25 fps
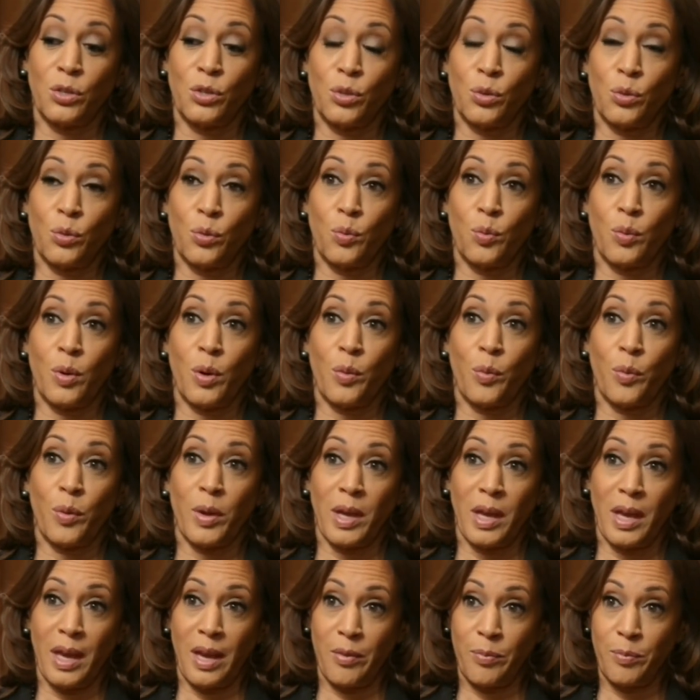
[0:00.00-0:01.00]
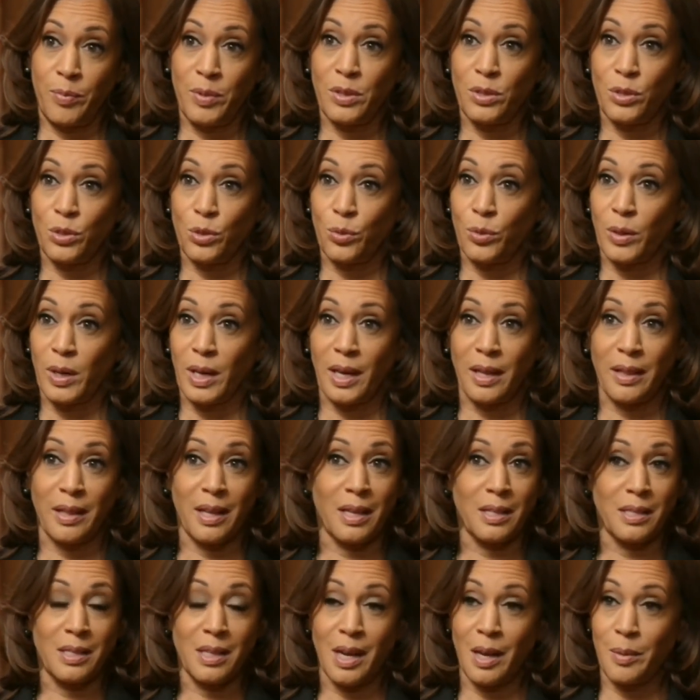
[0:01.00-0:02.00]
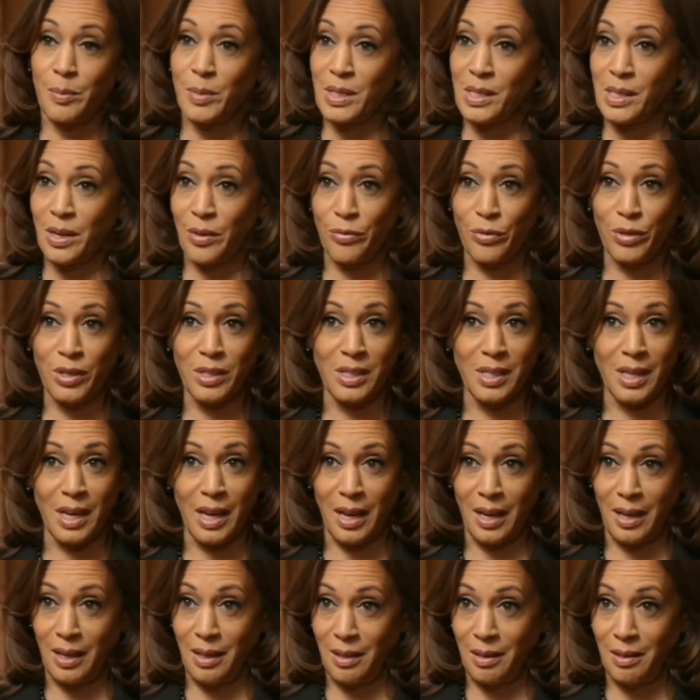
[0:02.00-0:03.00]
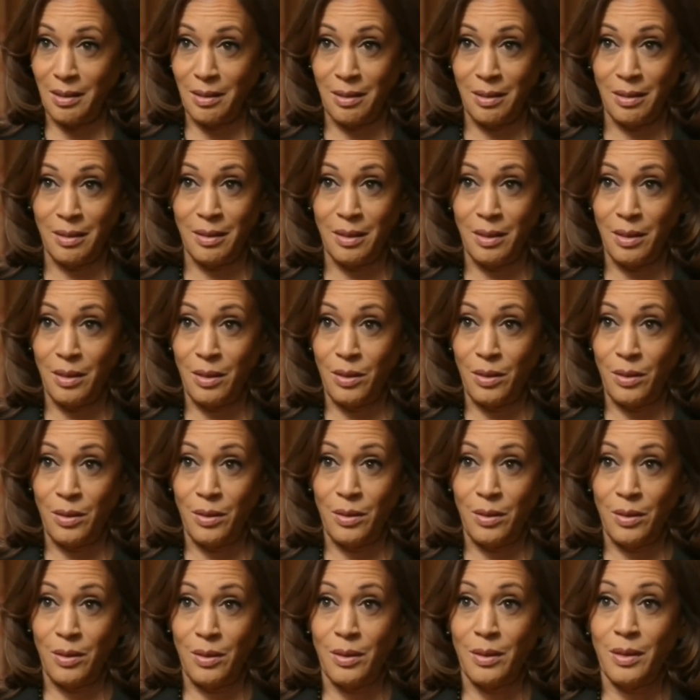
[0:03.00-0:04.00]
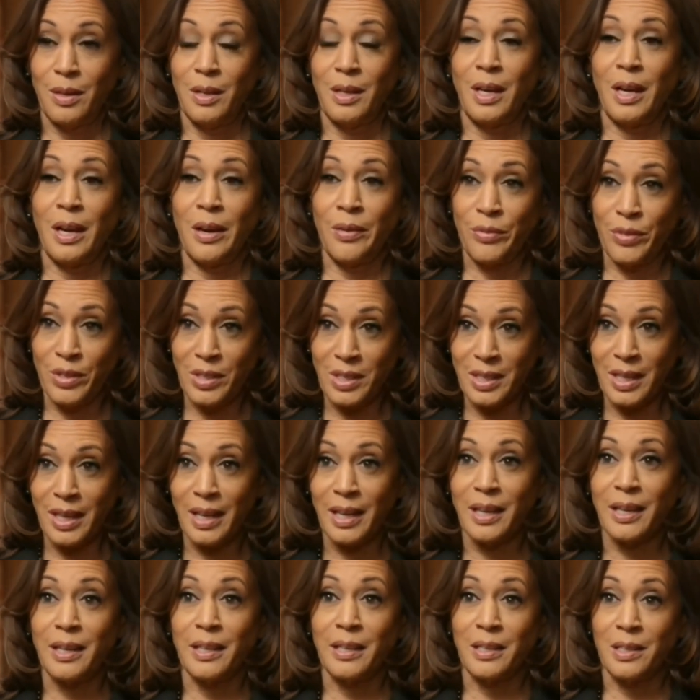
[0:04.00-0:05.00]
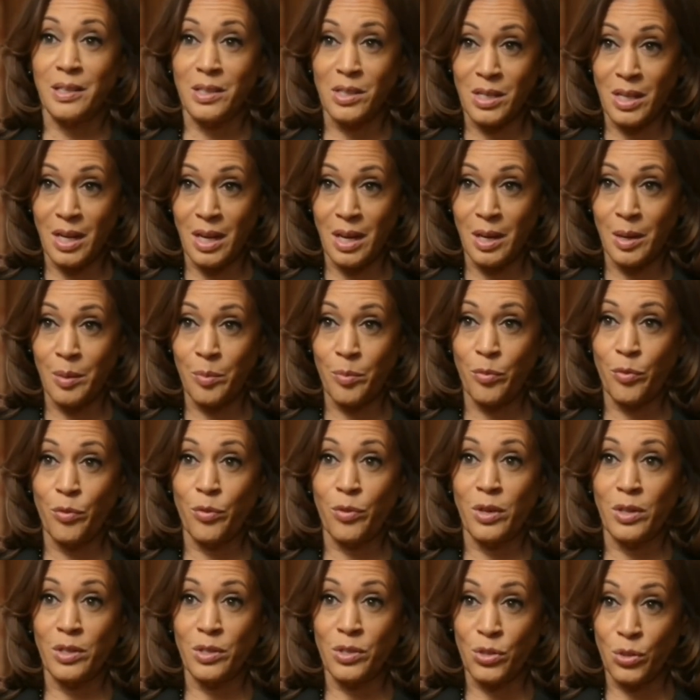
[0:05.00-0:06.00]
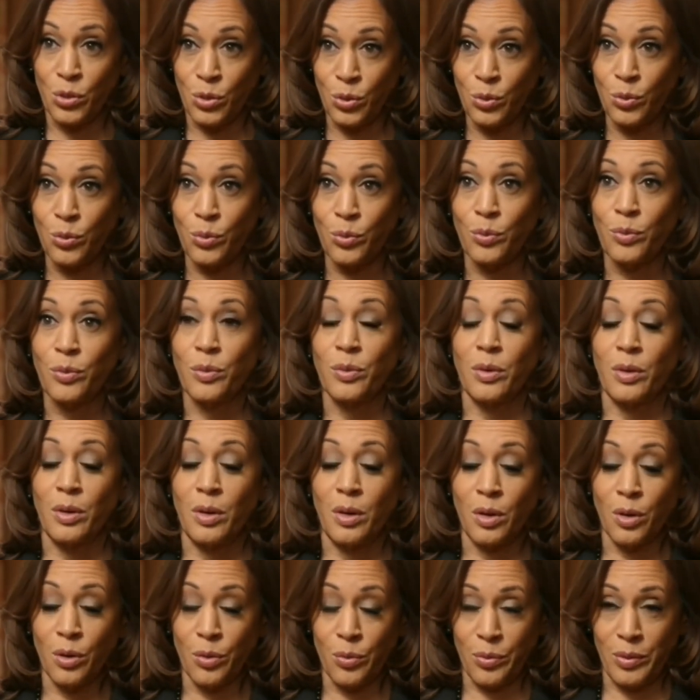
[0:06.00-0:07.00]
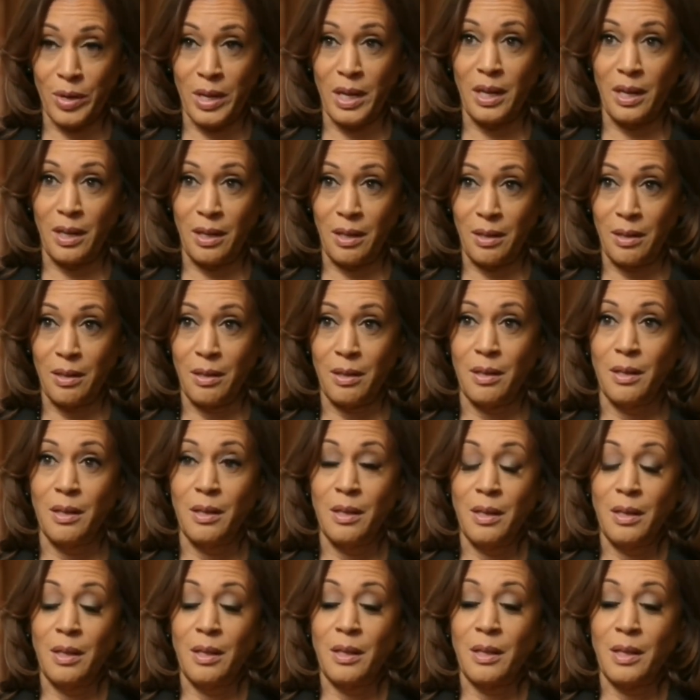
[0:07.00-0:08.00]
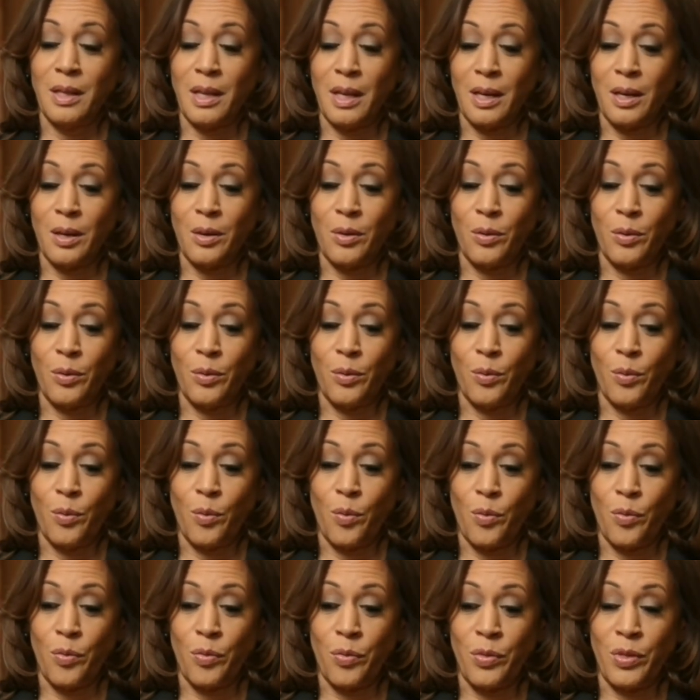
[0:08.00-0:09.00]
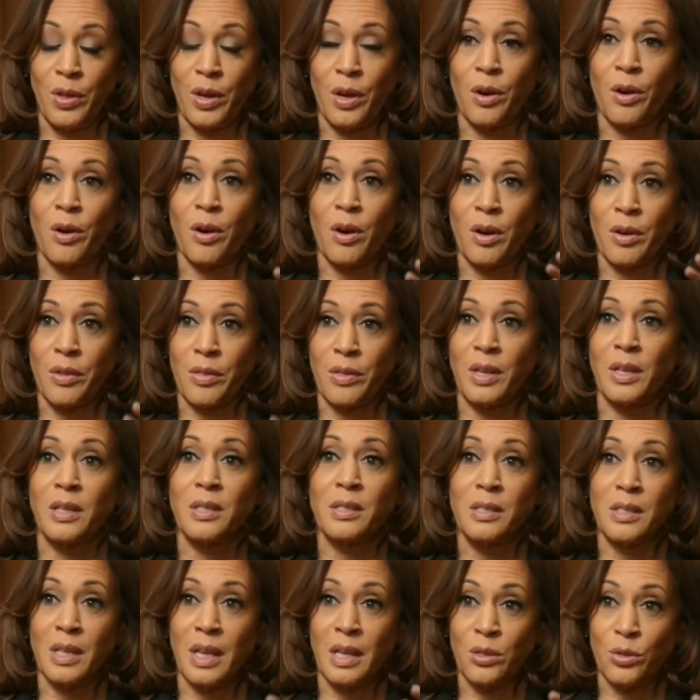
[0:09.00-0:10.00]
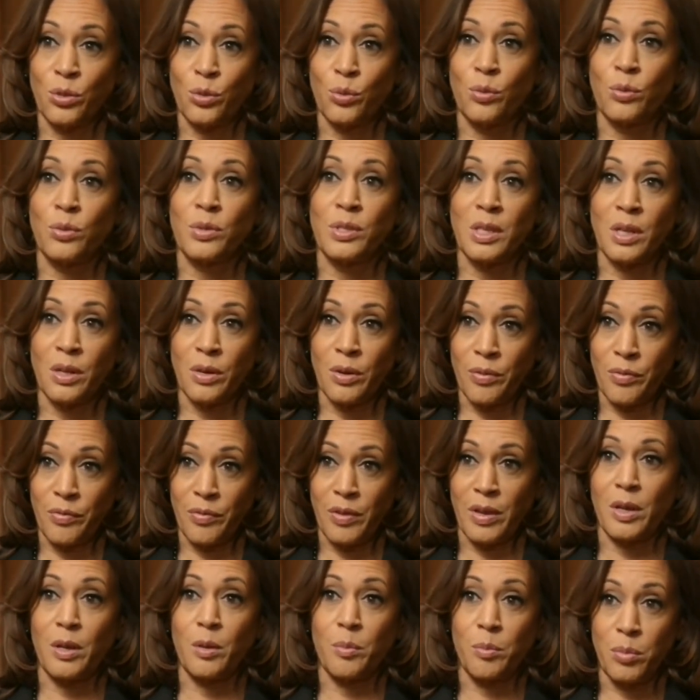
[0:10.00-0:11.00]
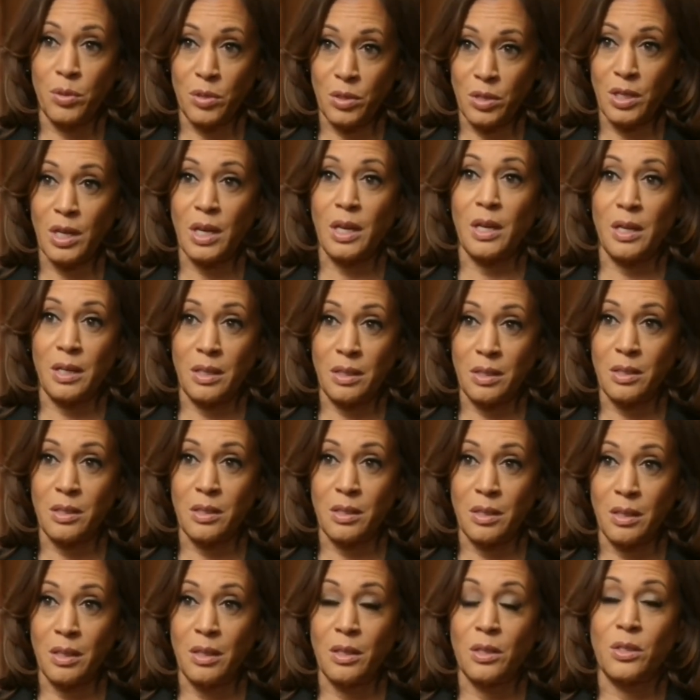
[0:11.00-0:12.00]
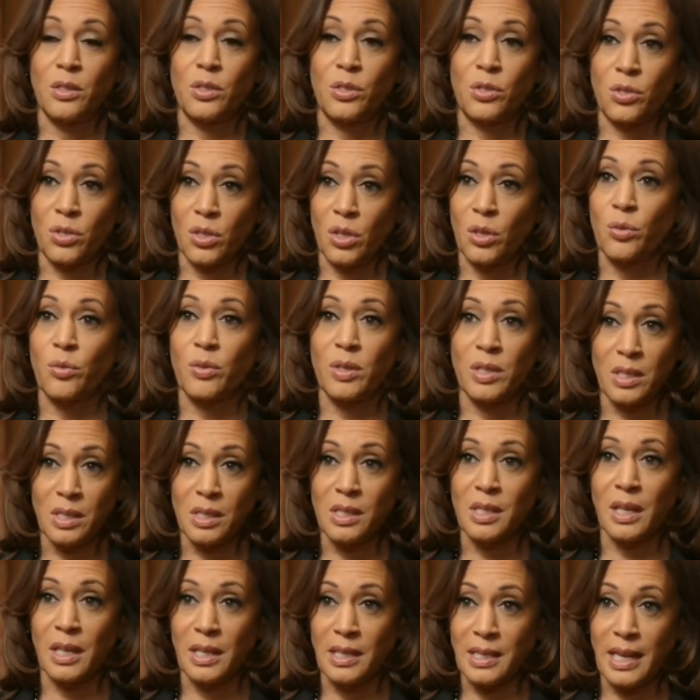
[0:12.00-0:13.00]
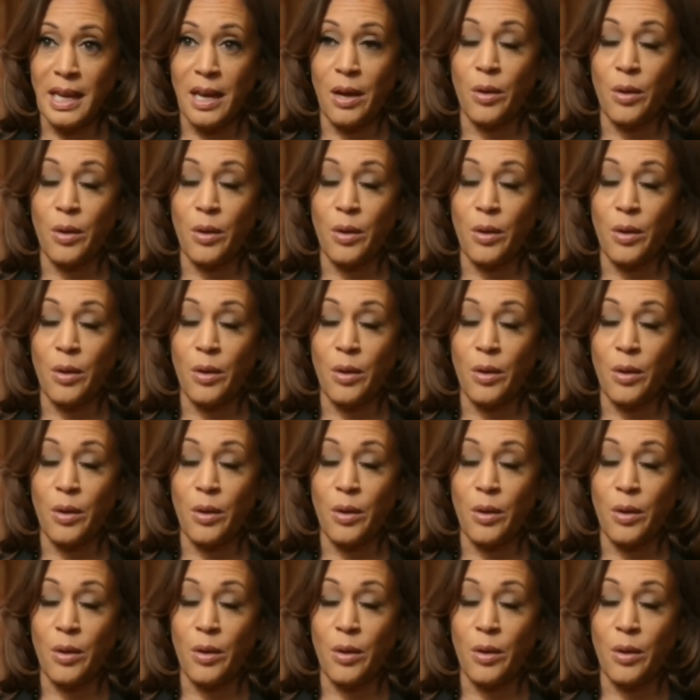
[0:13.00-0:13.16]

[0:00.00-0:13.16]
do what we have been doing, and that time is every day. Every day it is time for us to agree that there are things and tools that are available to us to slow this thing